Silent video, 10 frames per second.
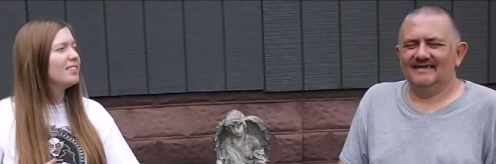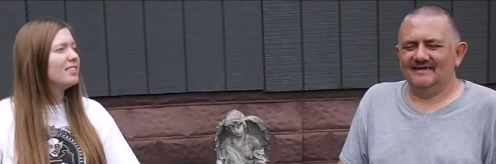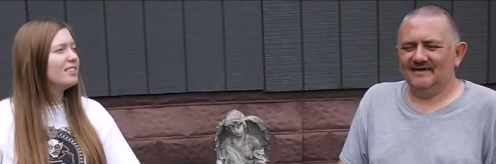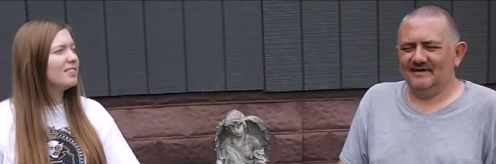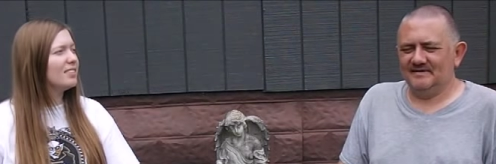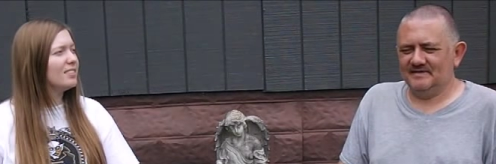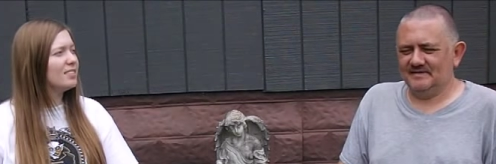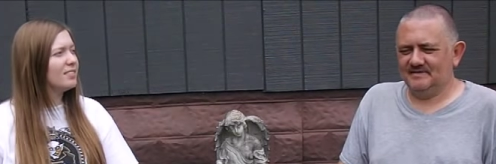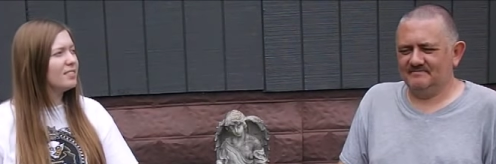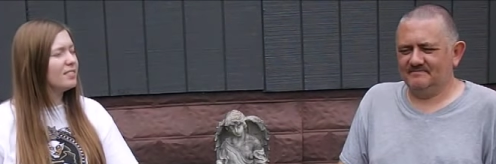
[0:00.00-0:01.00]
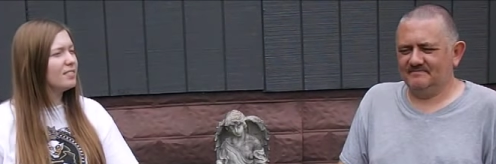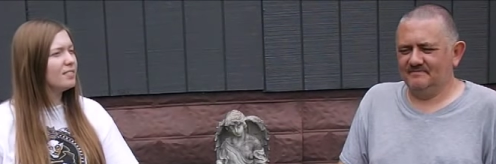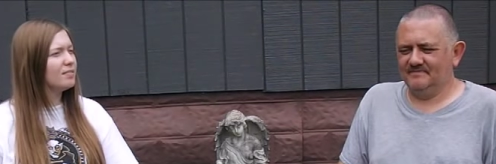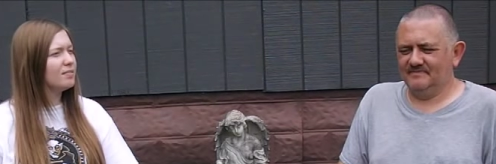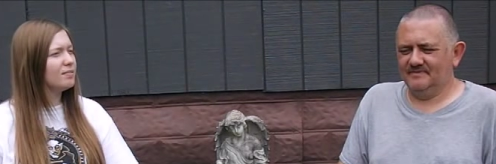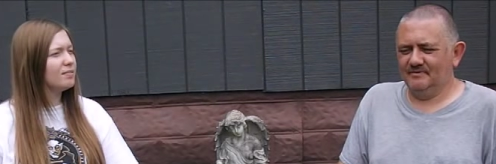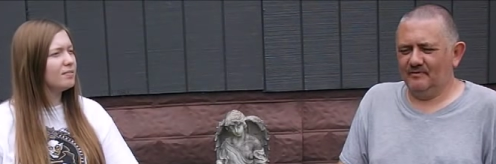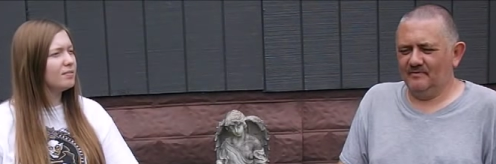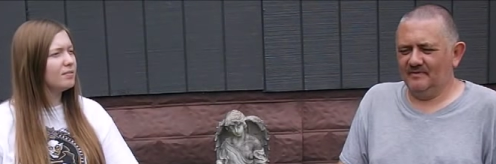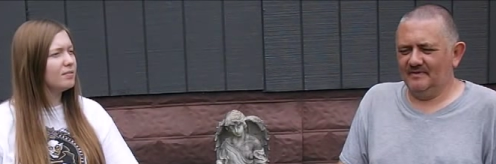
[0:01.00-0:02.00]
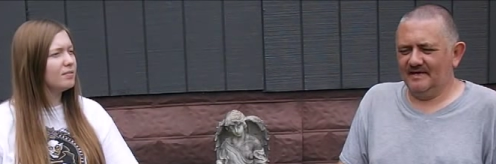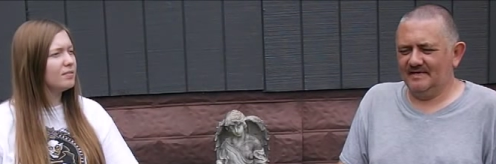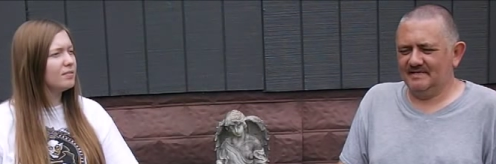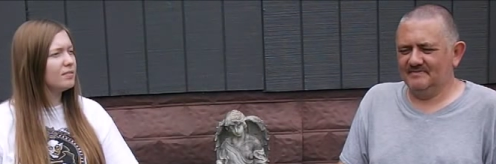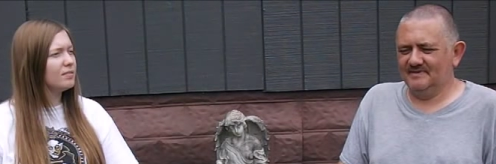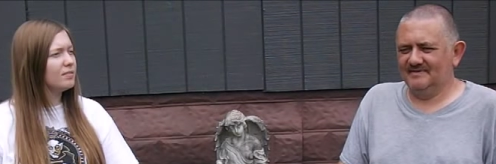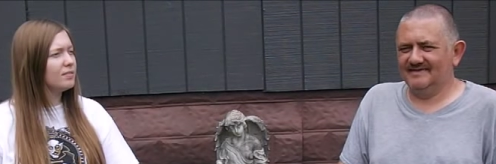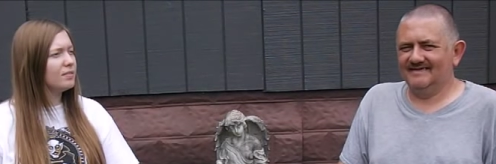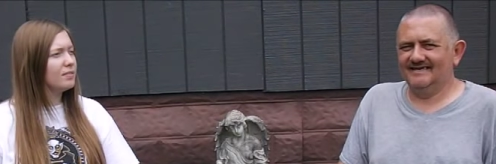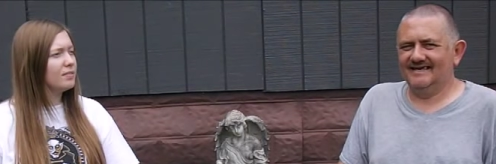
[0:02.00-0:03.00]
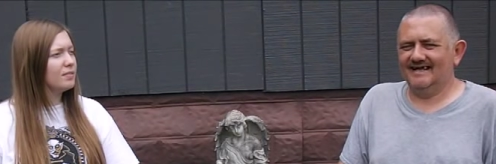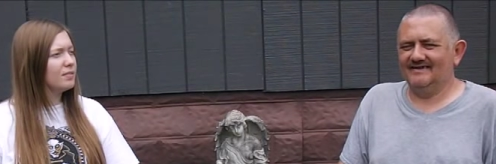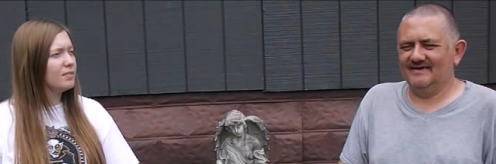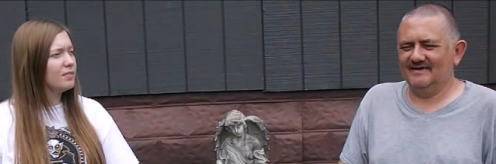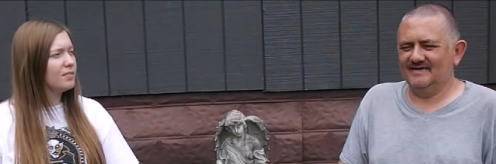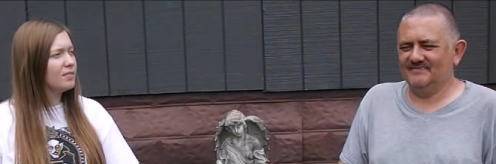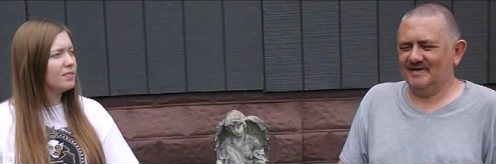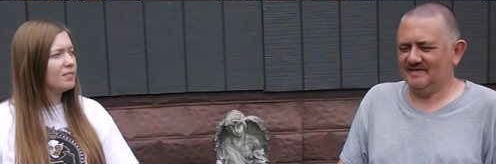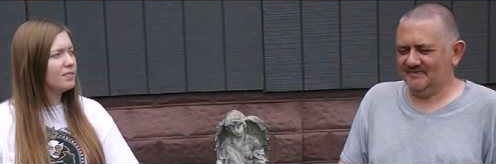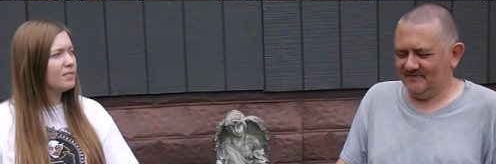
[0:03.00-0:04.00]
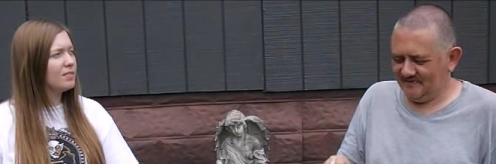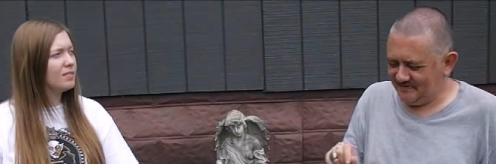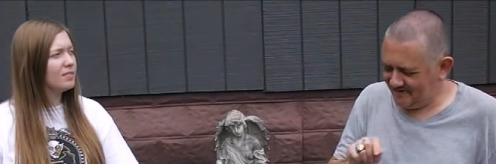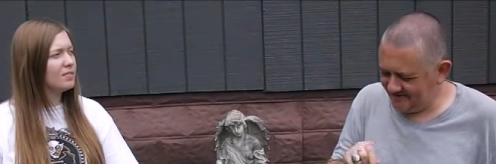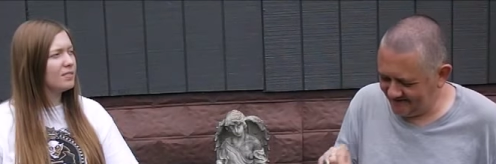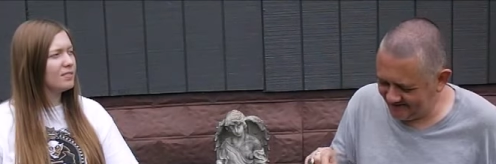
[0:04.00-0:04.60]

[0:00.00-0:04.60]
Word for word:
Speaker 1: I guess that's normal, I guess. But she kind of like inspects the food. She looks